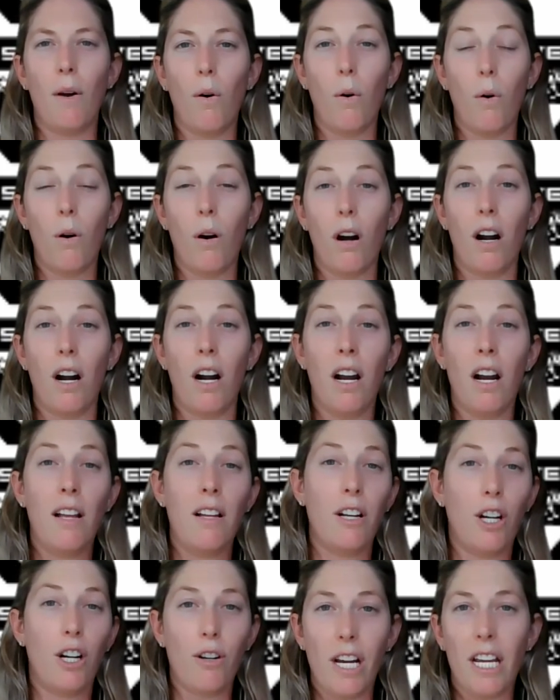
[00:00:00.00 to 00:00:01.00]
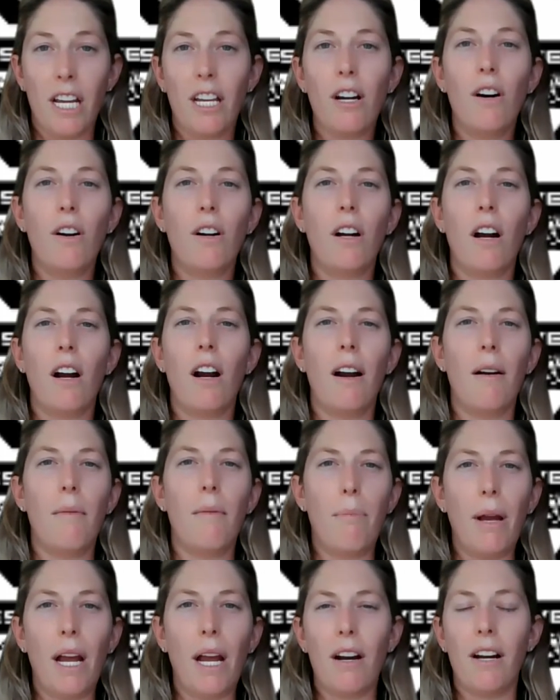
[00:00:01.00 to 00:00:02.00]
or Greek yogurt,
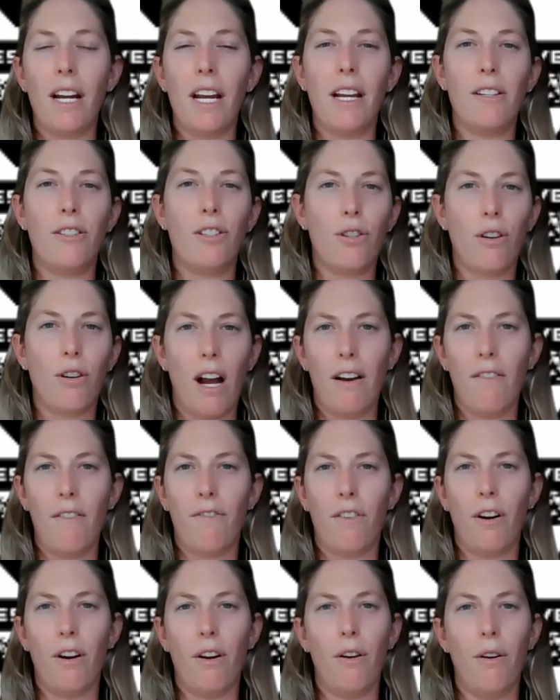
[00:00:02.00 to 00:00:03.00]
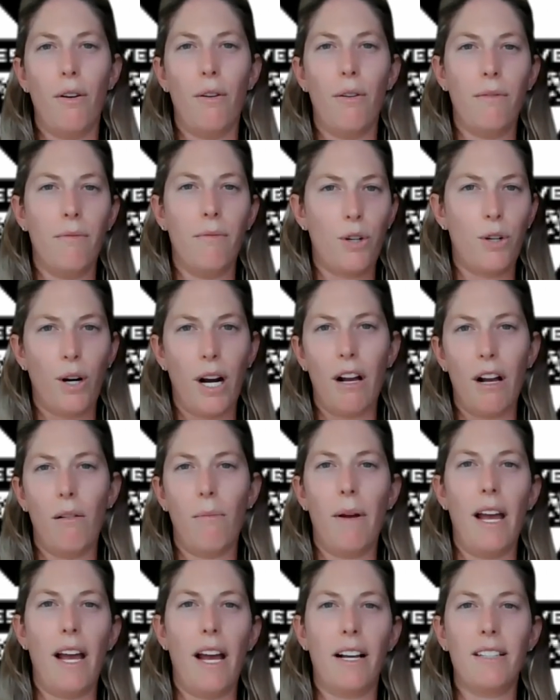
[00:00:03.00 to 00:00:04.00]
berries, dried fruit, trail
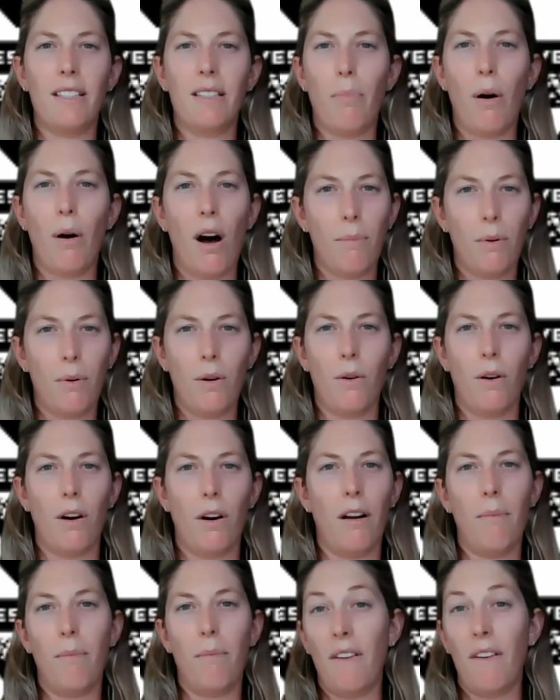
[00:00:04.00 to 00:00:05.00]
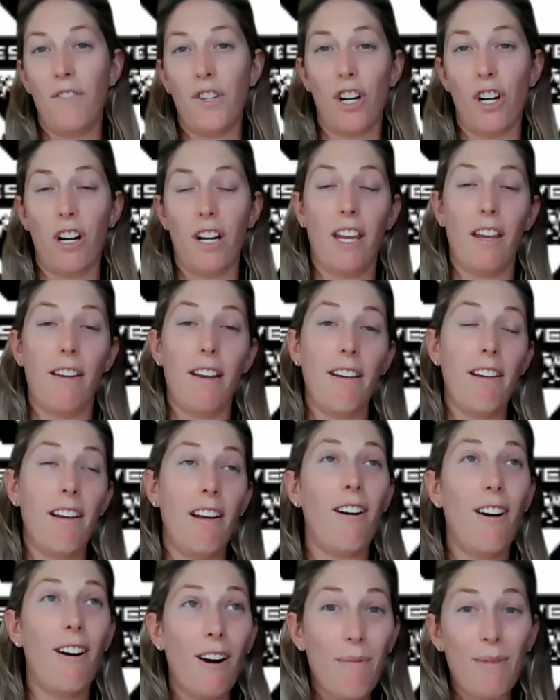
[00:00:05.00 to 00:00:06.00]
mix, popcorn, beef jerky,
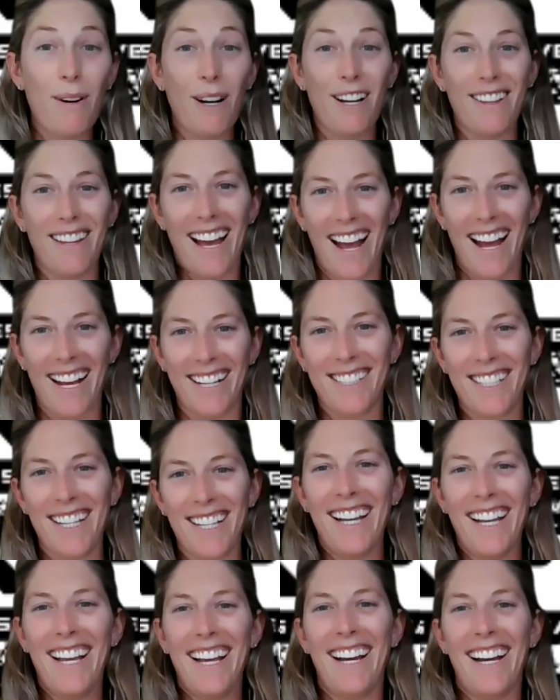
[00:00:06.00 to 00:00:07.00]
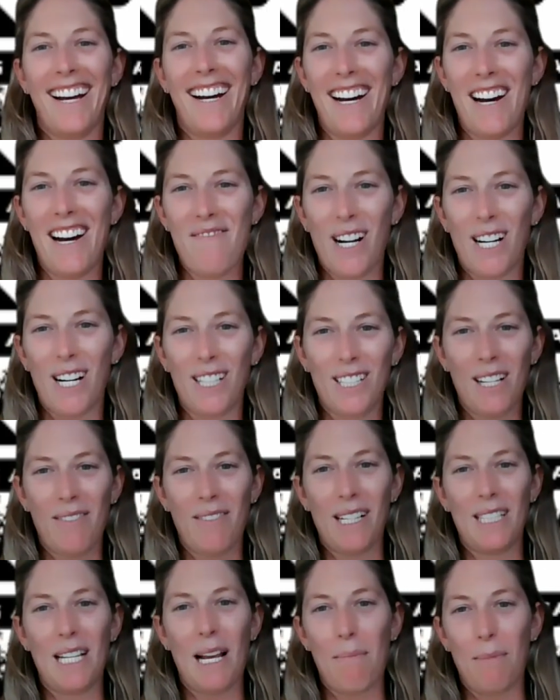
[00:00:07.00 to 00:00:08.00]
hard-boiled eggs are some
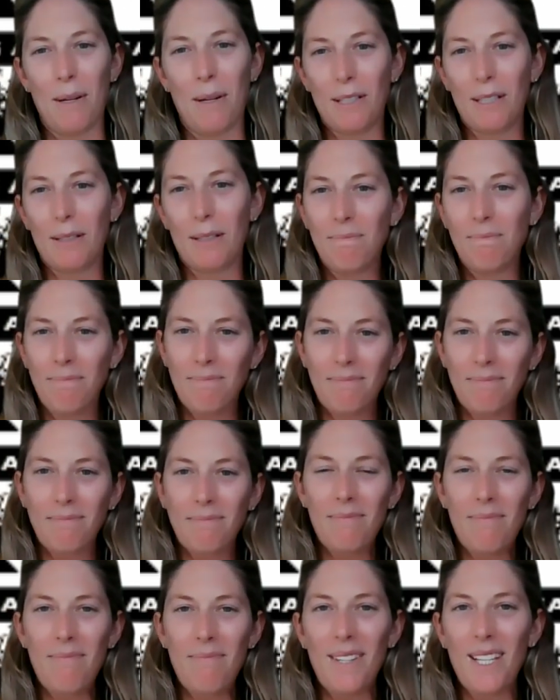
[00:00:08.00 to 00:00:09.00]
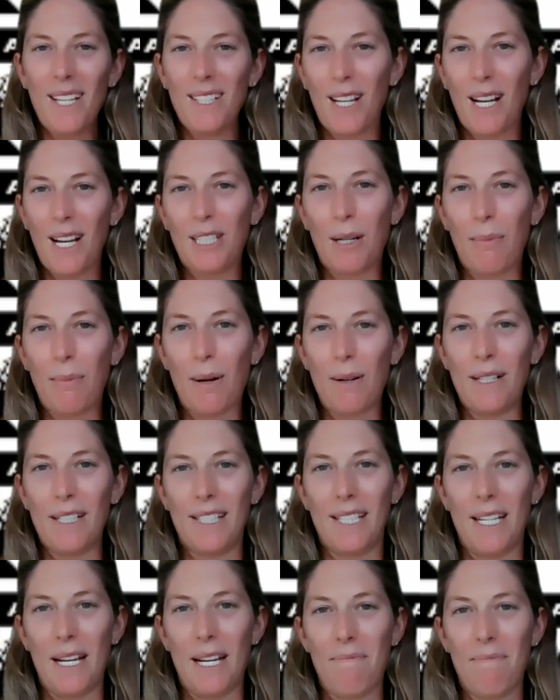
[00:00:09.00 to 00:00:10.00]
examples. So that's your
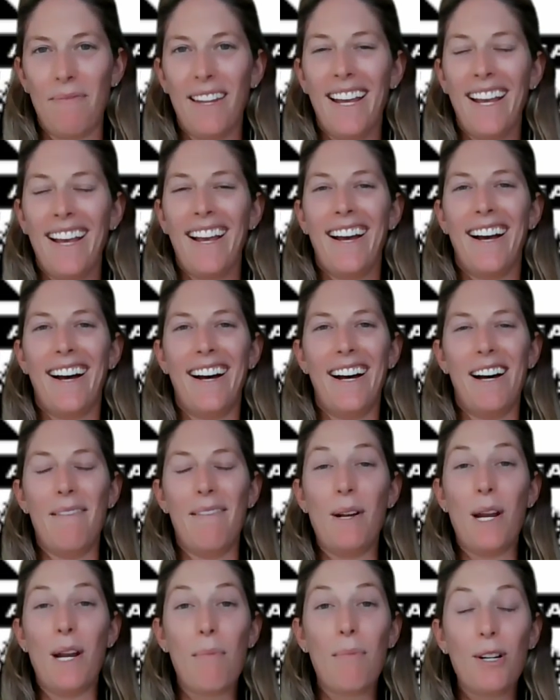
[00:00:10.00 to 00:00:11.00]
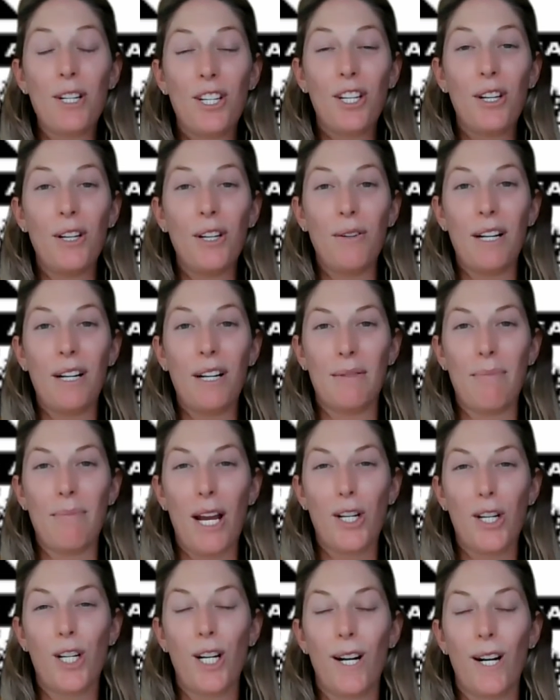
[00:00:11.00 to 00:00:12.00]
bonus tip. Number 2 is
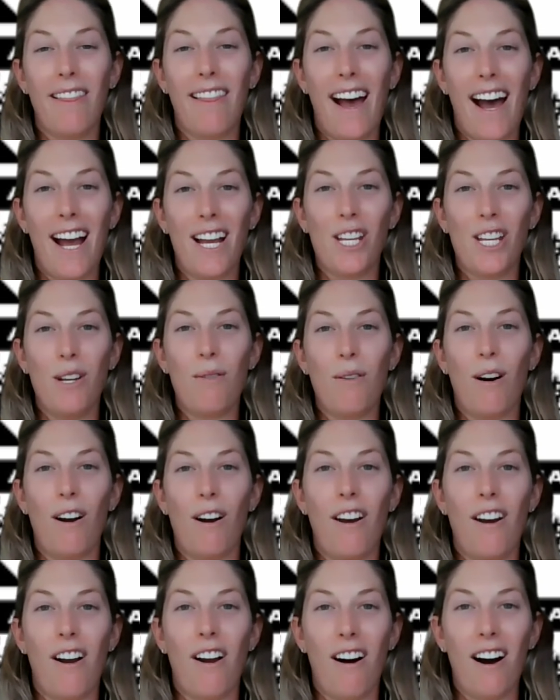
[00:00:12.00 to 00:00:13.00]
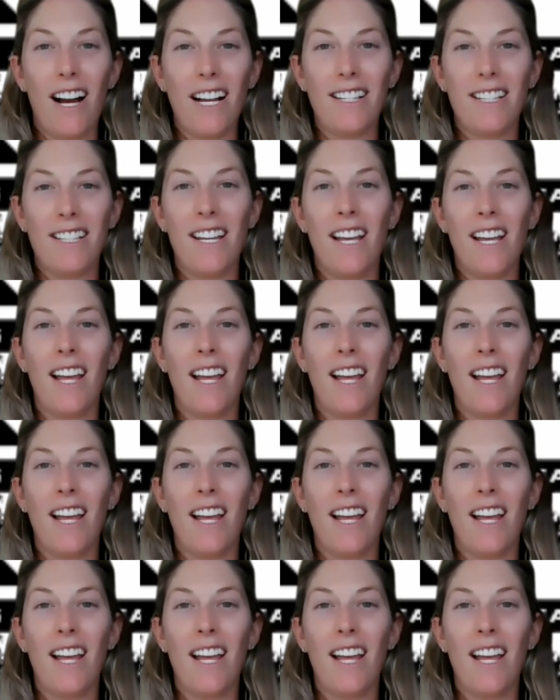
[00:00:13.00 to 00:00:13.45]
make sure that you are not